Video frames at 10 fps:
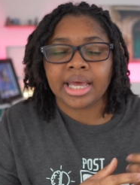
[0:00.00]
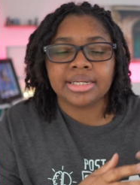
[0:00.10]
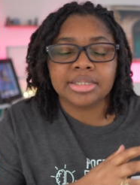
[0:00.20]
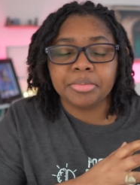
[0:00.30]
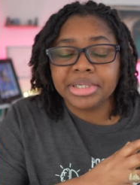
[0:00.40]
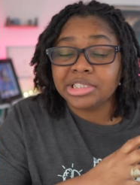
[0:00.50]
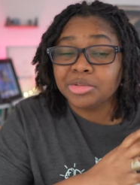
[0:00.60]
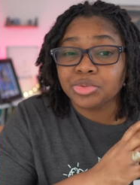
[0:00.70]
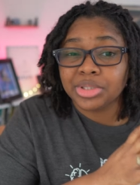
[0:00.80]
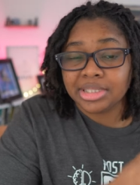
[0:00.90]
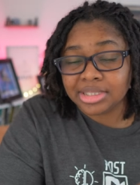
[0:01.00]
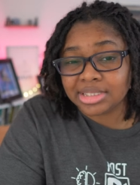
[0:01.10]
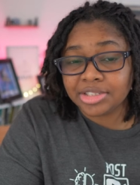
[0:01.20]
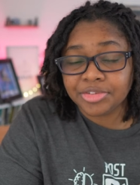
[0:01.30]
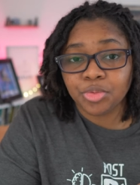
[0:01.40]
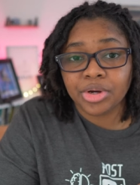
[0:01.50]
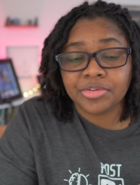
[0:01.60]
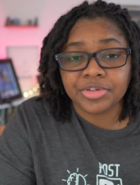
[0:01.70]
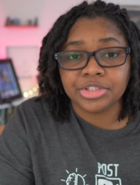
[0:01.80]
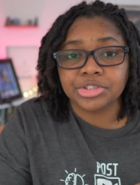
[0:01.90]
and is a mix between the
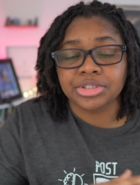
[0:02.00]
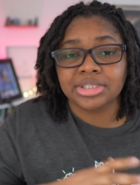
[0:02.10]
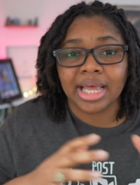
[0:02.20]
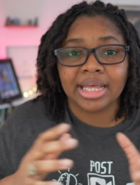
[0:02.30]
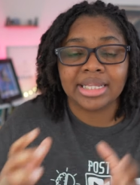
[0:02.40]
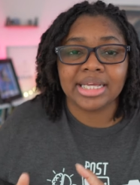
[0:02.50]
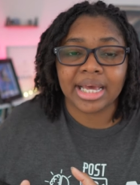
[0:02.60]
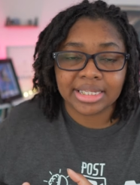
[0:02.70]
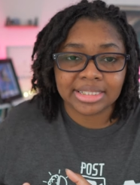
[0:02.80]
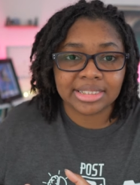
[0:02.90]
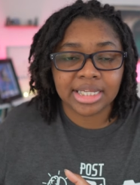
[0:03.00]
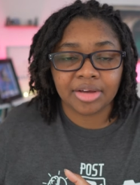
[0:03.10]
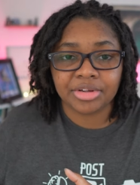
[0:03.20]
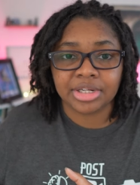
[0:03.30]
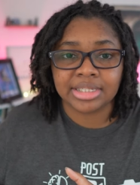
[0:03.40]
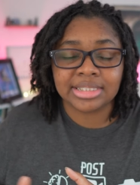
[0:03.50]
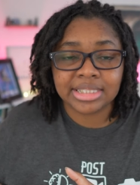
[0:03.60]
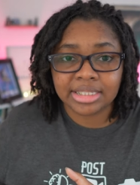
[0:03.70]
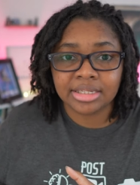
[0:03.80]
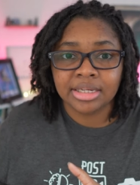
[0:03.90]
ZV1 features and the
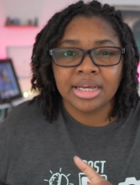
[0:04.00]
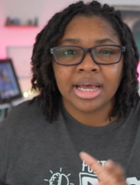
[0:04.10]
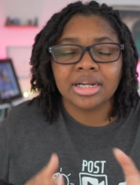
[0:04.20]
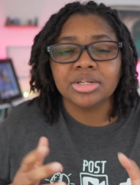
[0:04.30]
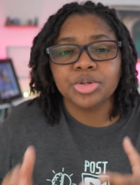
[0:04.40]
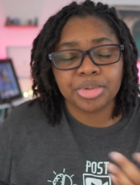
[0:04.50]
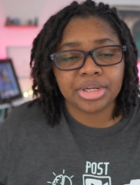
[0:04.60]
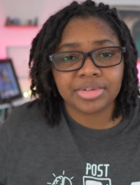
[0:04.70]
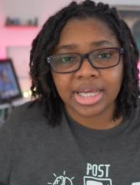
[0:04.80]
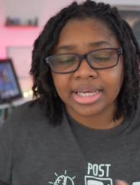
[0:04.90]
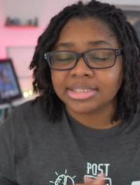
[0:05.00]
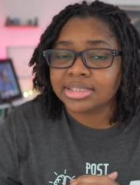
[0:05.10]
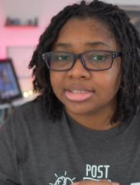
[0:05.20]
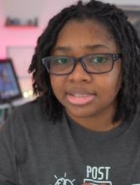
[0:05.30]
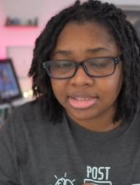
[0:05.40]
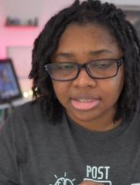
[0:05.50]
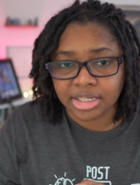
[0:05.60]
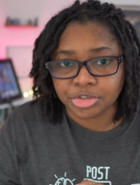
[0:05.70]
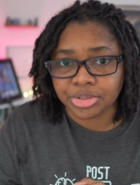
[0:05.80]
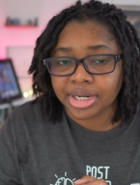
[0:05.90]
A7C and a little bit of the
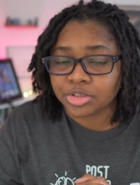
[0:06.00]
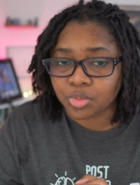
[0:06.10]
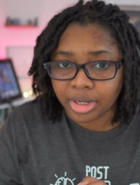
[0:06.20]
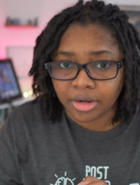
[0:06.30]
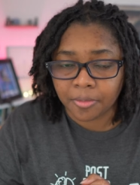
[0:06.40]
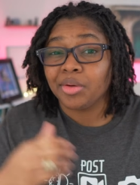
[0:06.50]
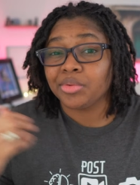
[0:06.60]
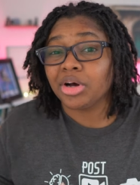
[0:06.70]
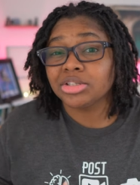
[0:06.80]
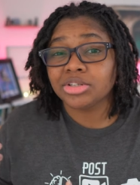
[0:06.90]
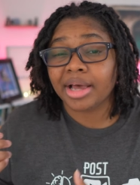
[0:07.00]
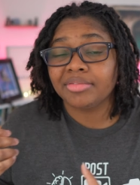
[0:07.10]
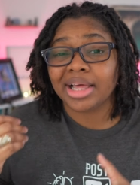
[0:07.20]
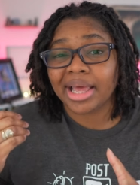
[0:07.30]
A6600 as well. And we also have the